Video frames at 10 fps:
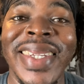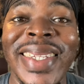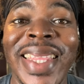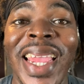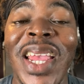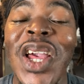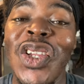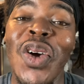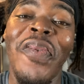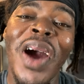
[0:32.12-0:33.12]
this thing.
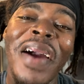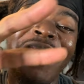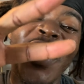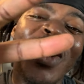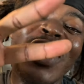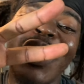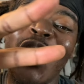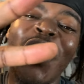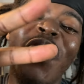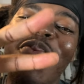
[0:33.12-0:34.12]
So for our first
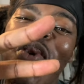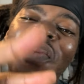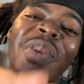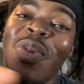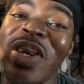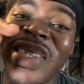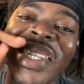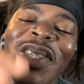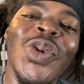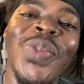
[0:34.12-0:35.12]
two movement, which is a
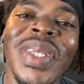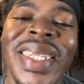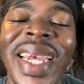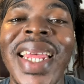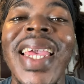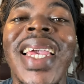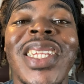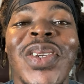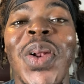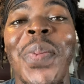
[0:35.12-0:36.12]
superset, it's
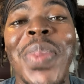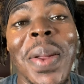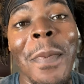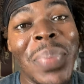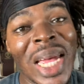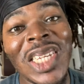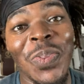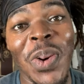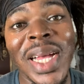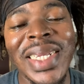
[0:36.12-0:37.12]
gonna be bench
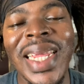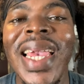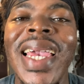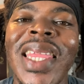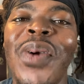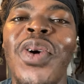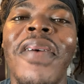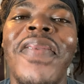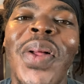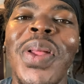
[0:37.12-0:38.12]
press, and then we're gonna
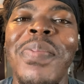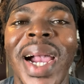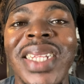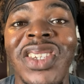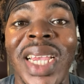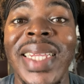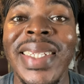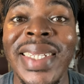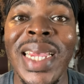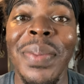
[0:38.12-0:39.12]
follow it by
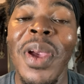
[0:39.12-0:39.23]
chest dip.